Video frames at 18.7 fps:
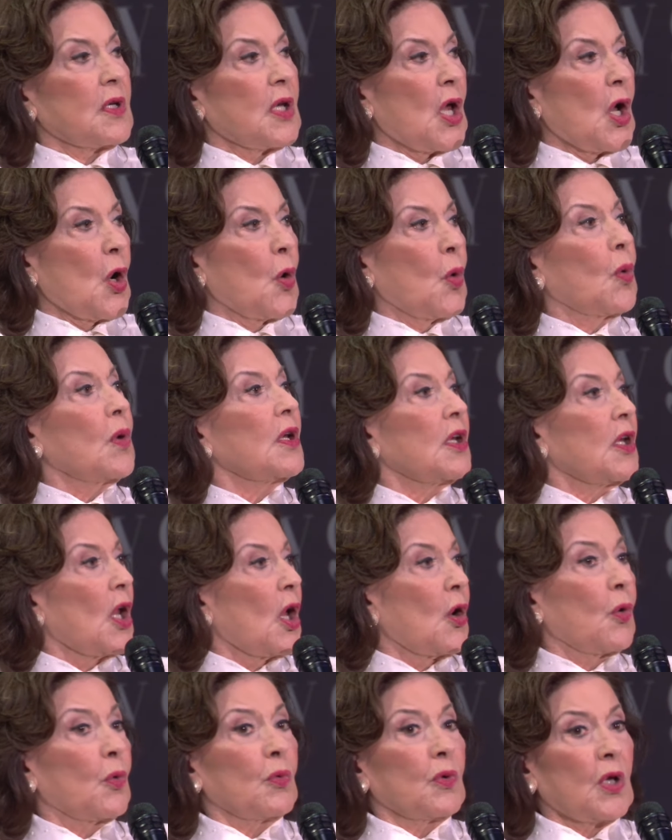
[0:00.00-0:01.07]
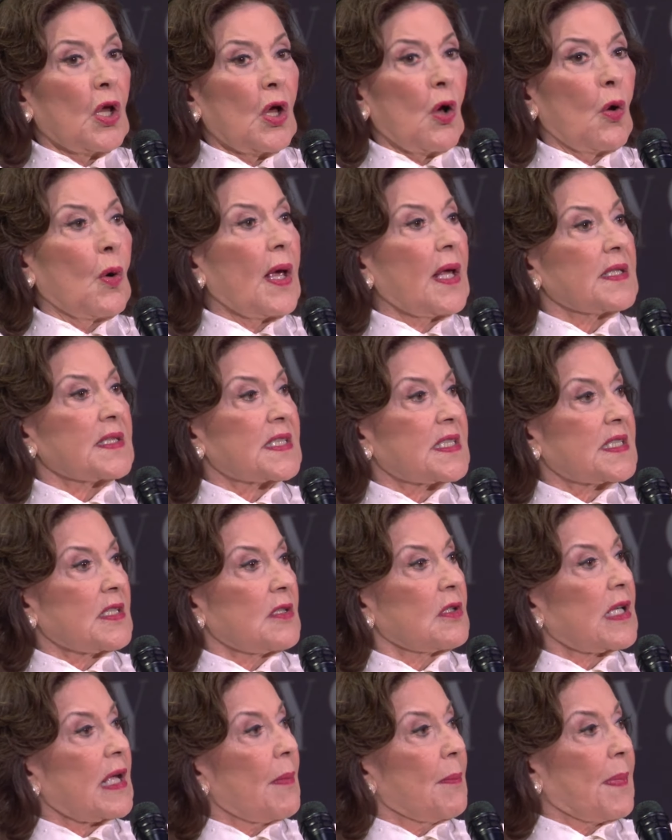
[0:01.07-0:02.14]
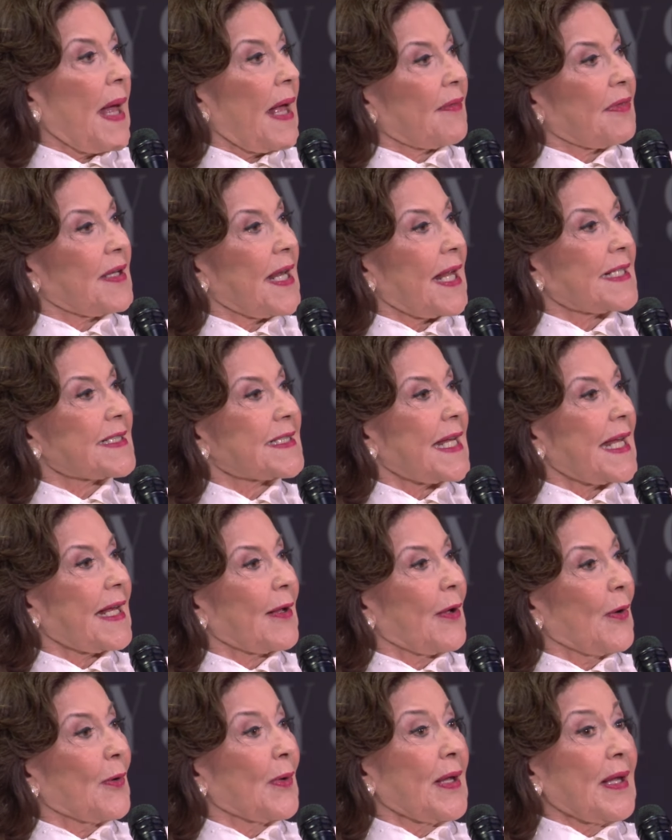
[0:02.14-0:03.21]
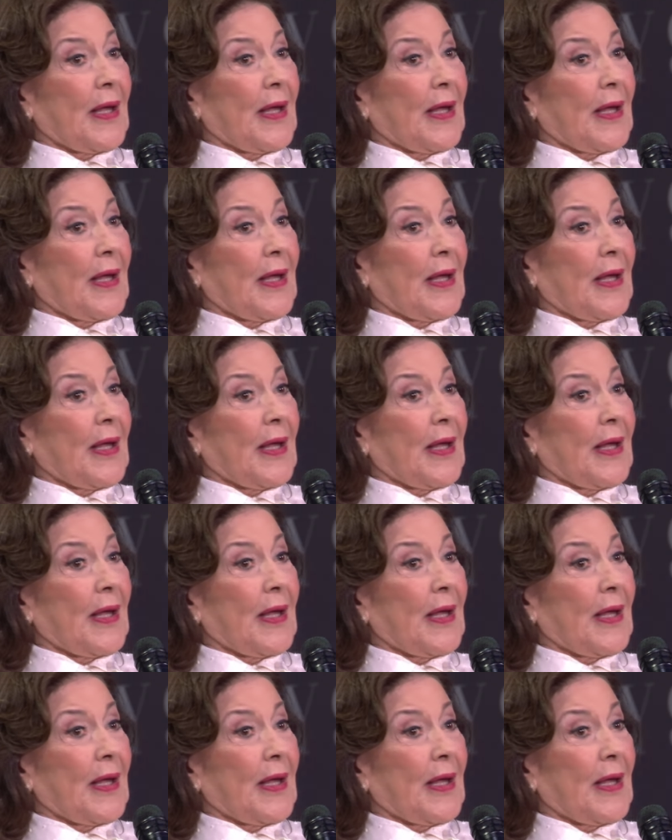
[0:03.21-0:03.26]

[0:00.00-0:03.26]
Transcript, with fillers: no, no, no, and still come back the next day and go,